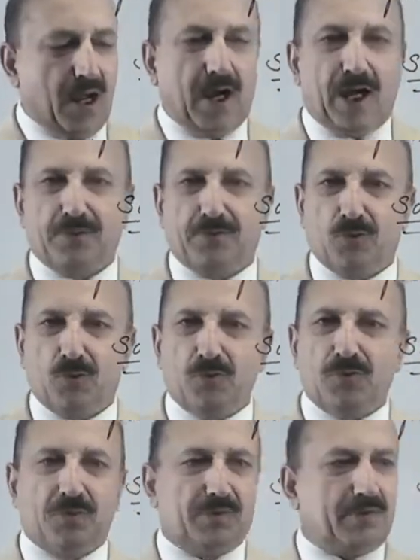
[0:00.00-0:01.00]
Although
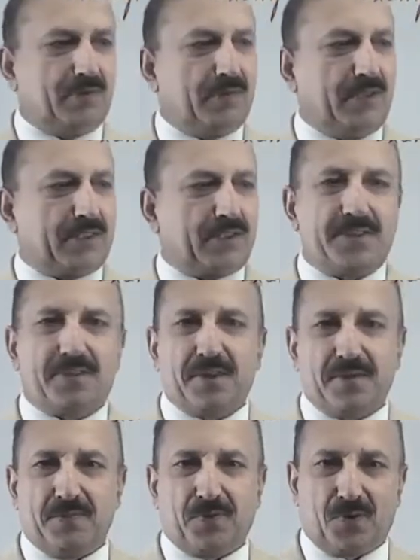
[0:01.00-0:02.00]
it's the
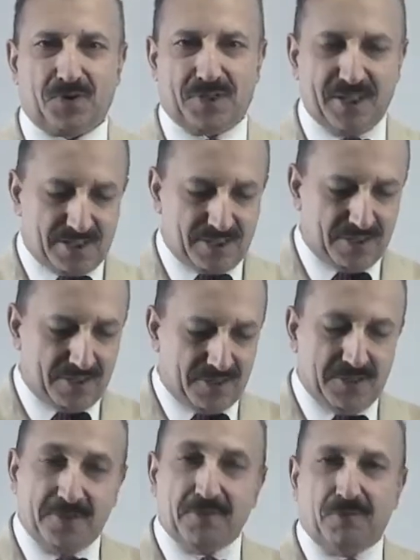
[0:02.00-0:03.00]
same process,
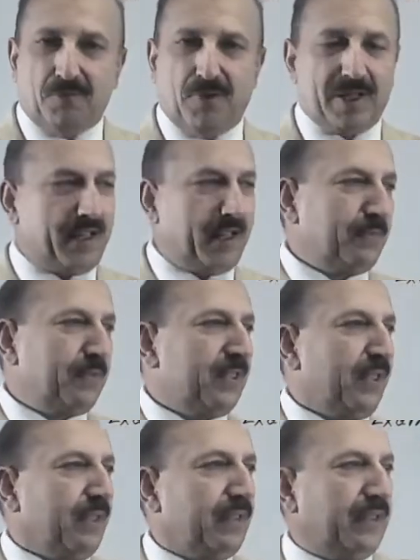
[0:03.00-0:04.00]
what
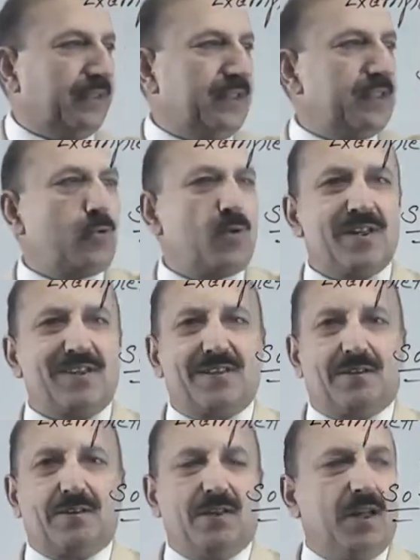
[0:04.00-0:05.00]
happened in this
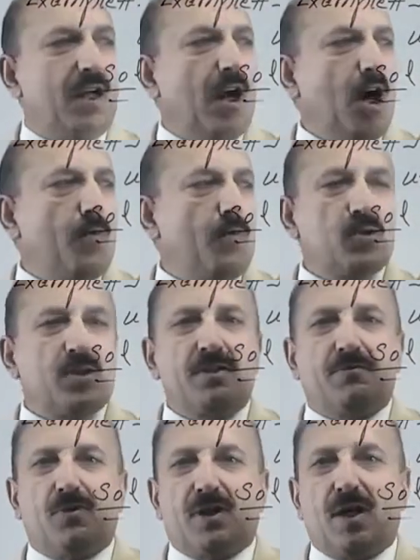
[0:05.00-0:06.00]
question, opposite
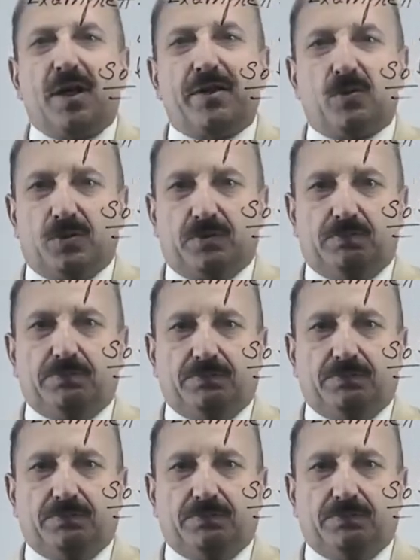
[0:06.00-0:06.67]
were unknown.